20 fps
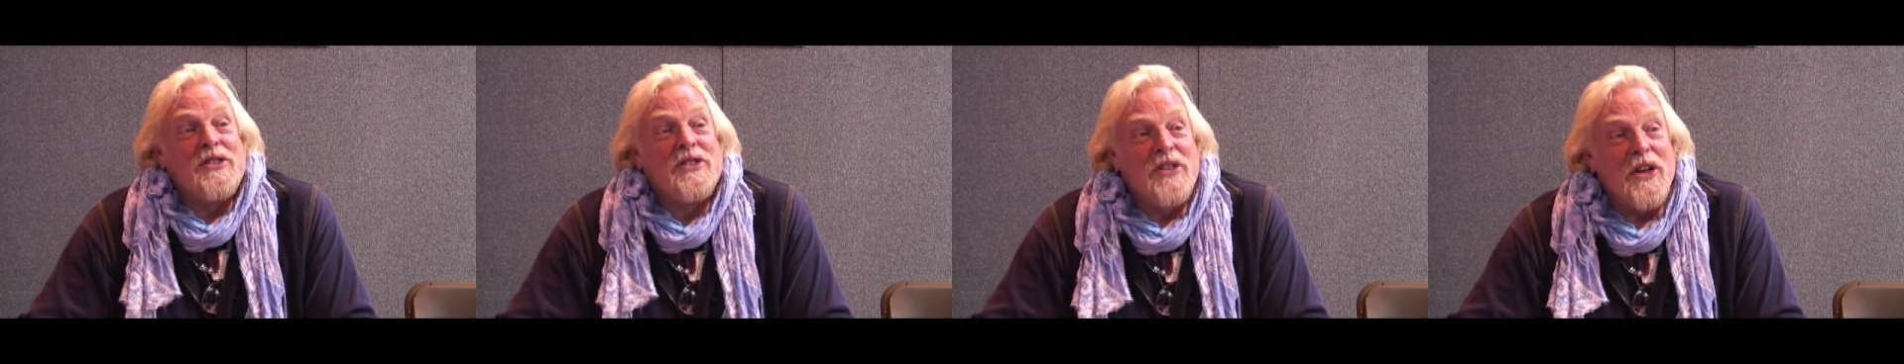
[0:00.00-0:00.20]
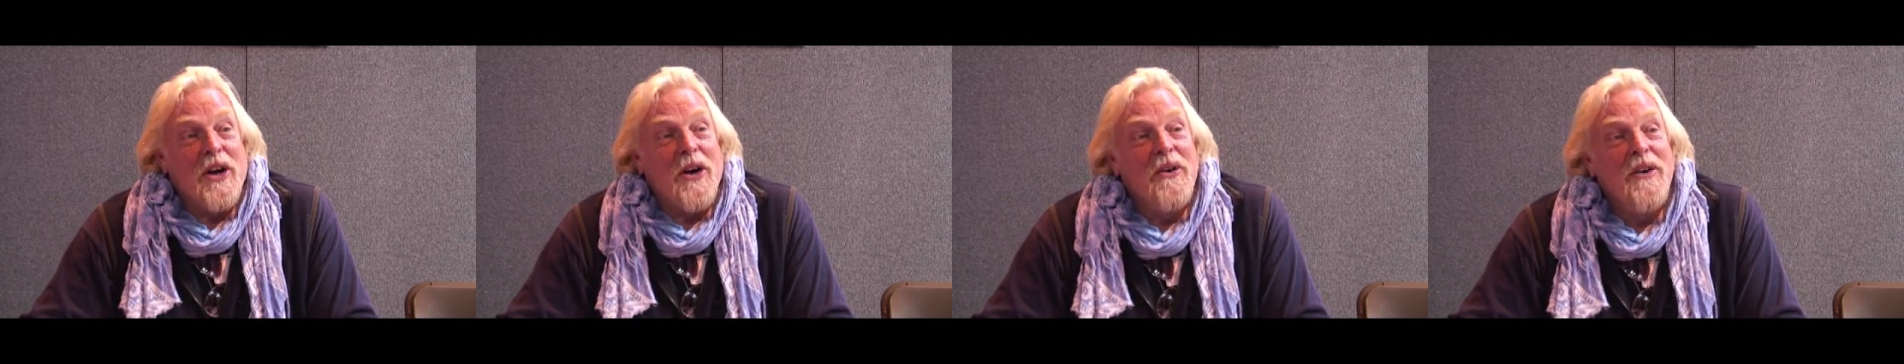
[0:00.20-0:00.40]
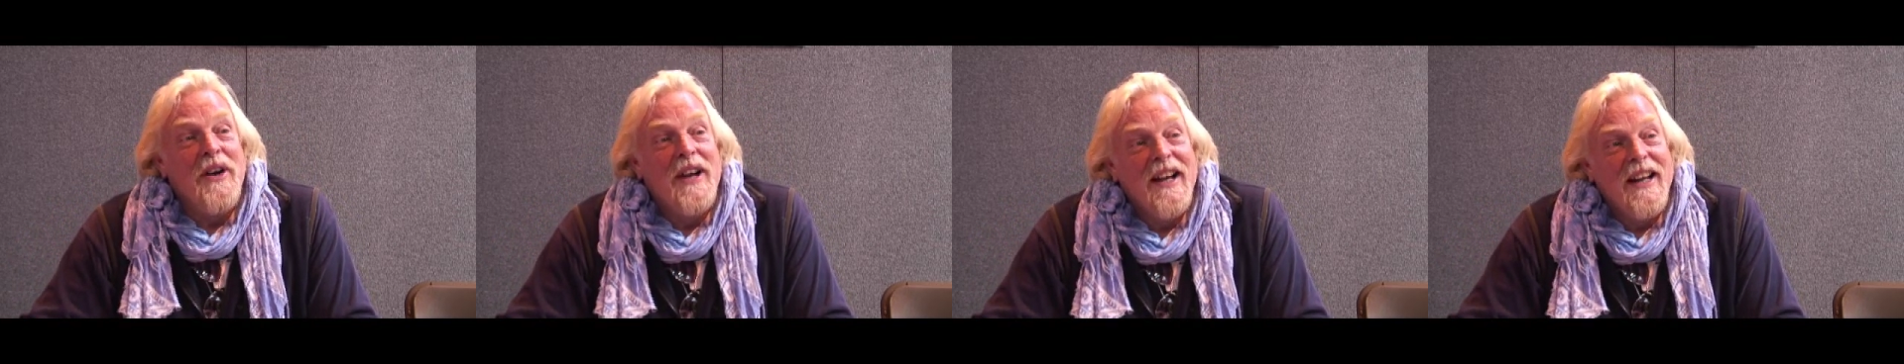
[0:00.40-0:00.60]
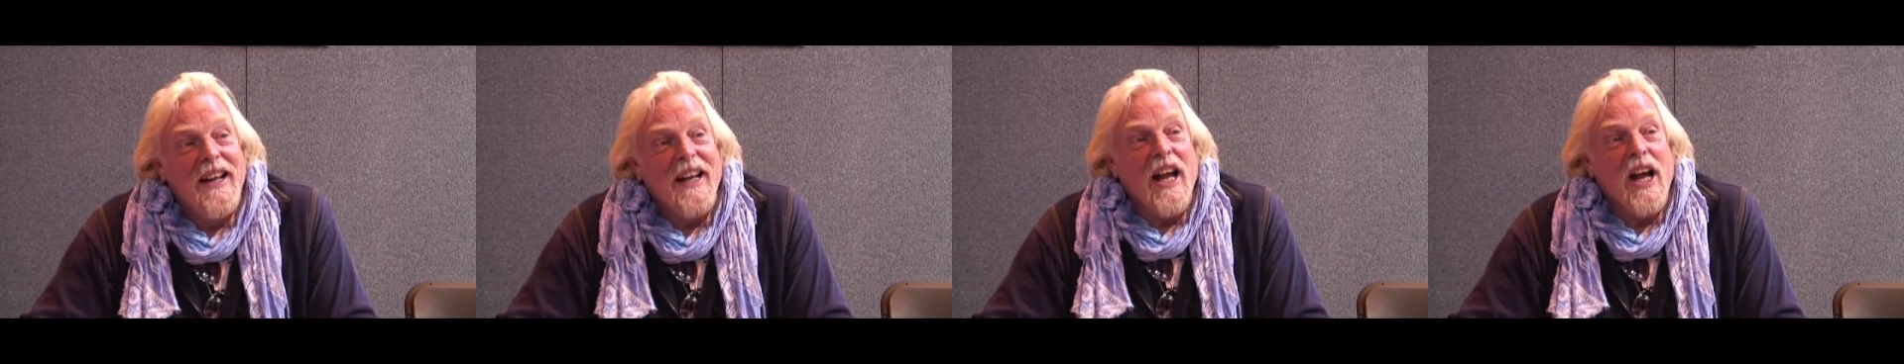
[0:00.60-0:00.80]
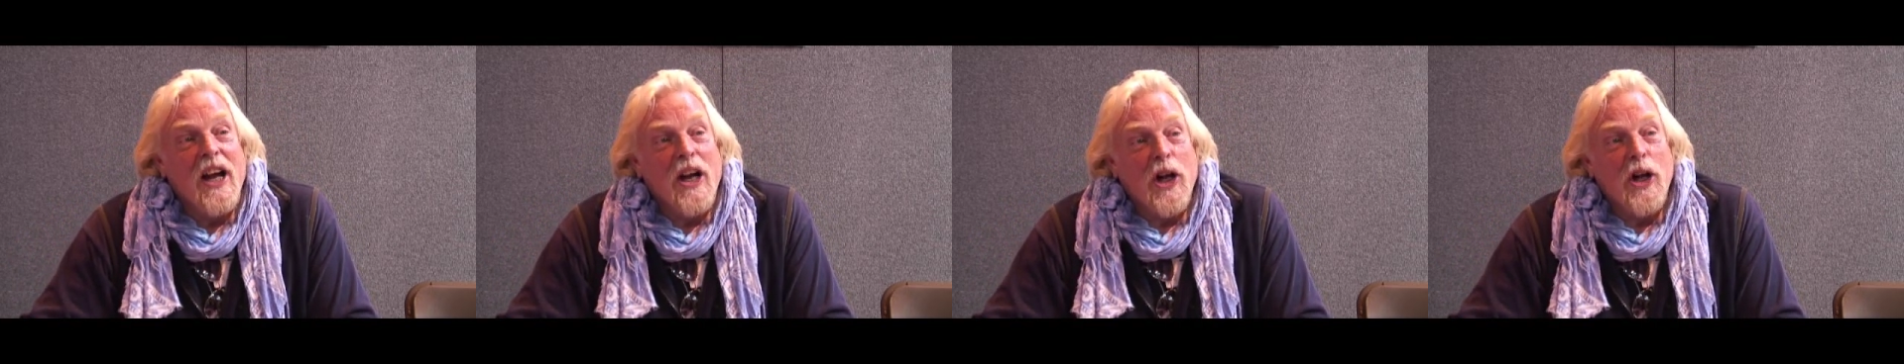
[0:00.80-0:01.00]
so
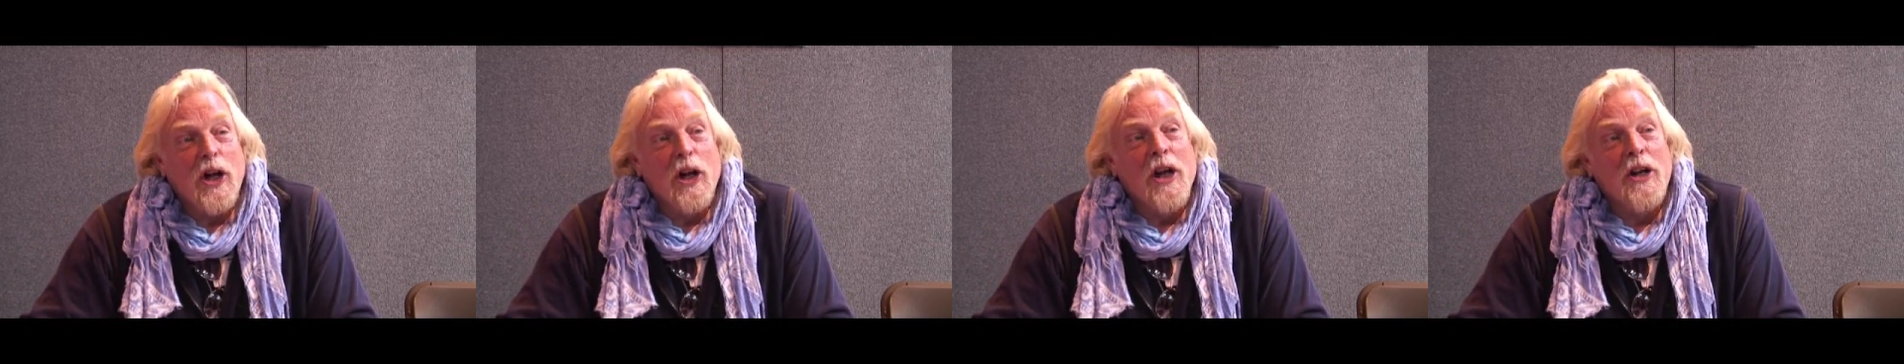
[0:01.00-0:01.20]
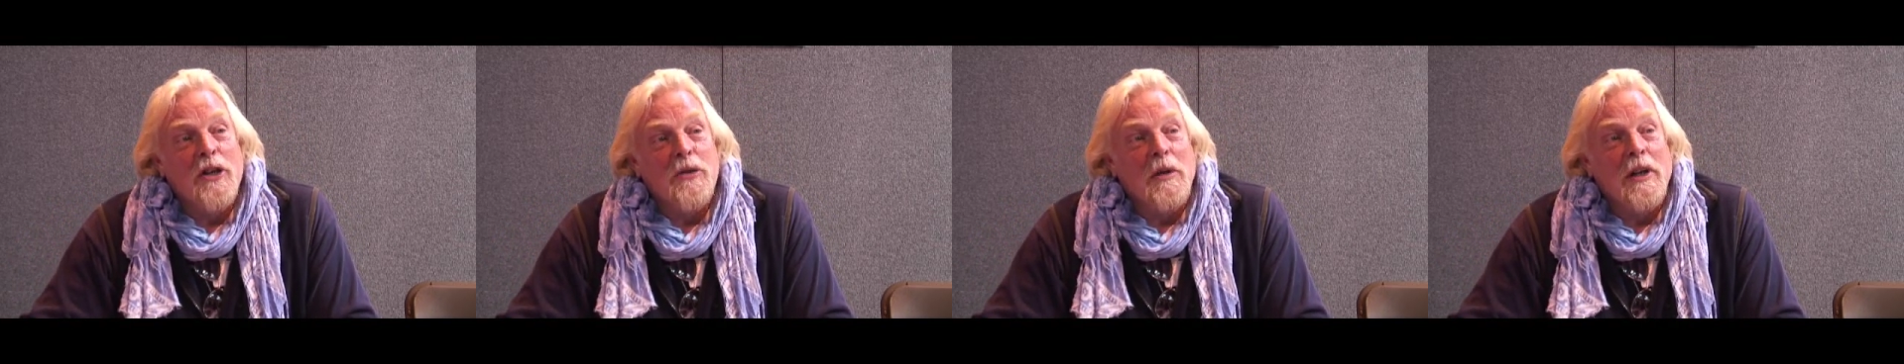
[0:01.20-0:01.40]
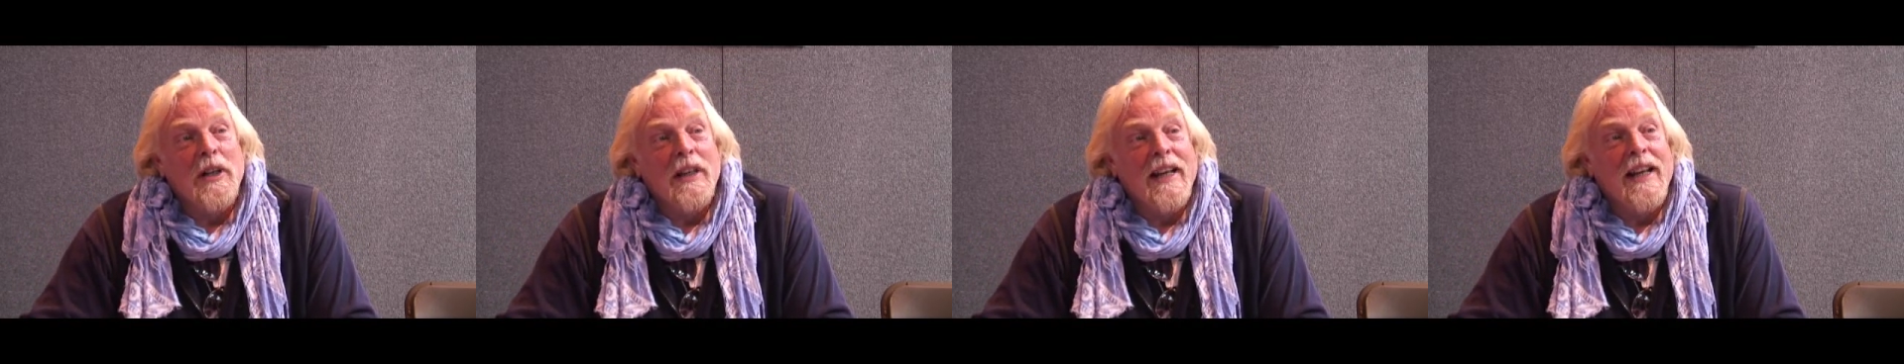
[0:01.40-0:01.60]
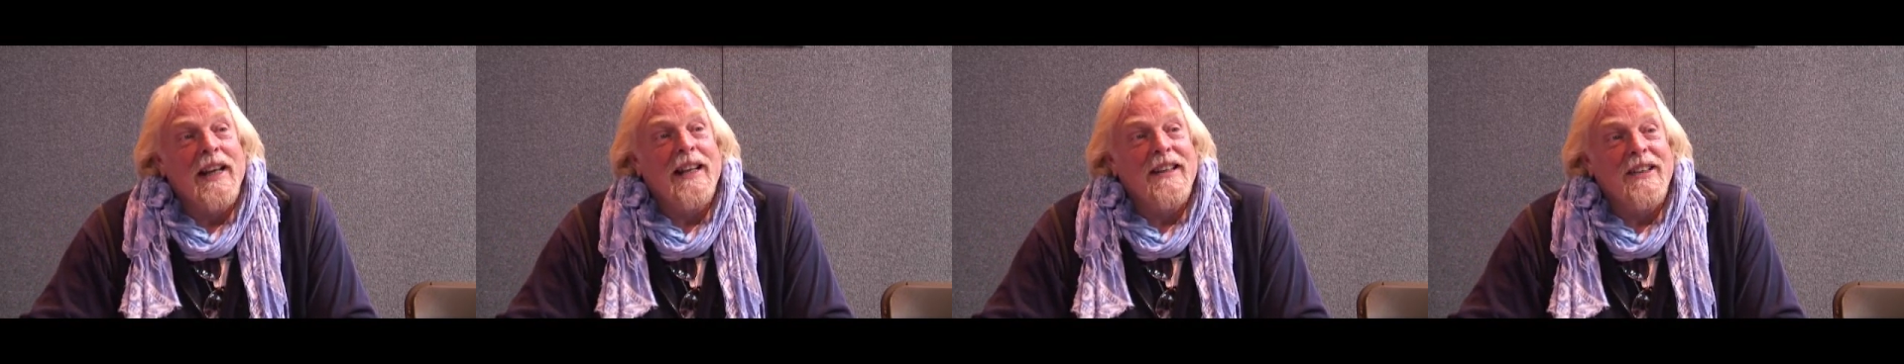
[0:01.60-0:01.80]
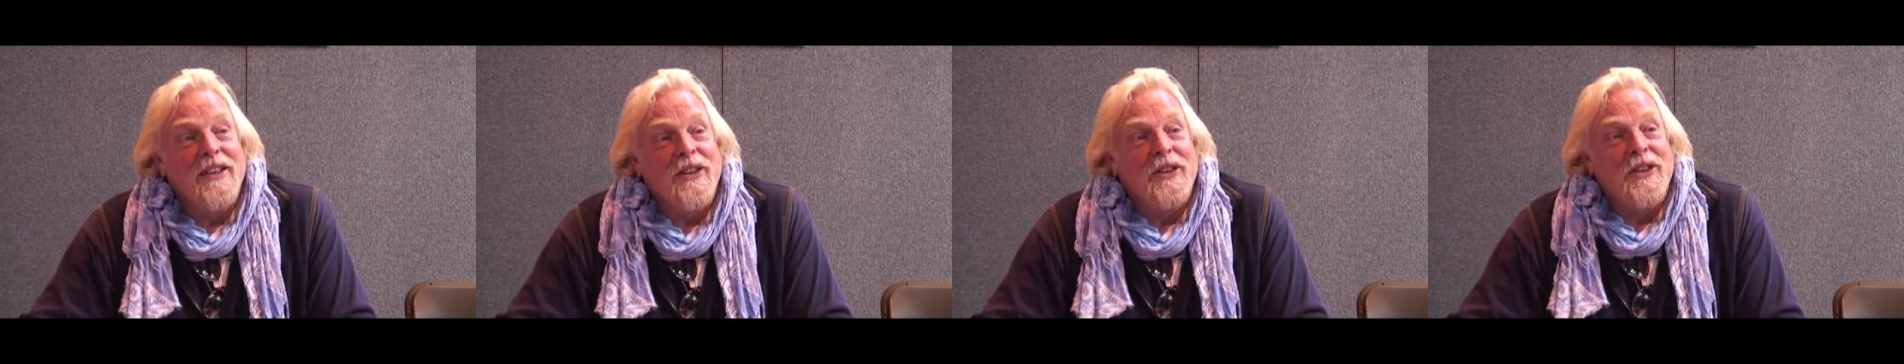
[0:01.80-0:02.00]
it kind of clunked when it
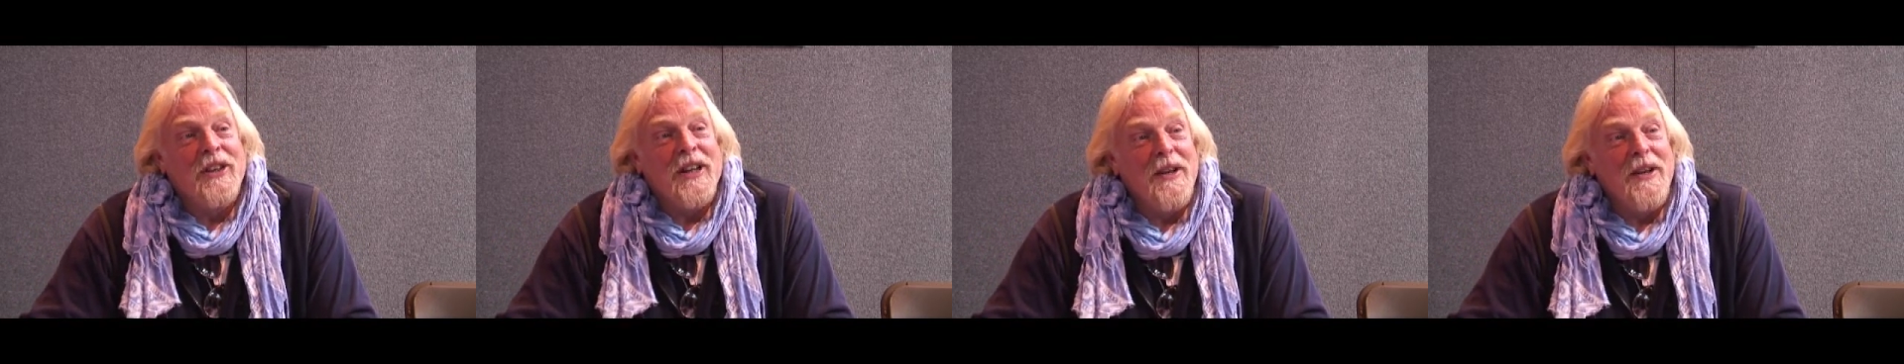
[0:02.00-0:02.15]
landed.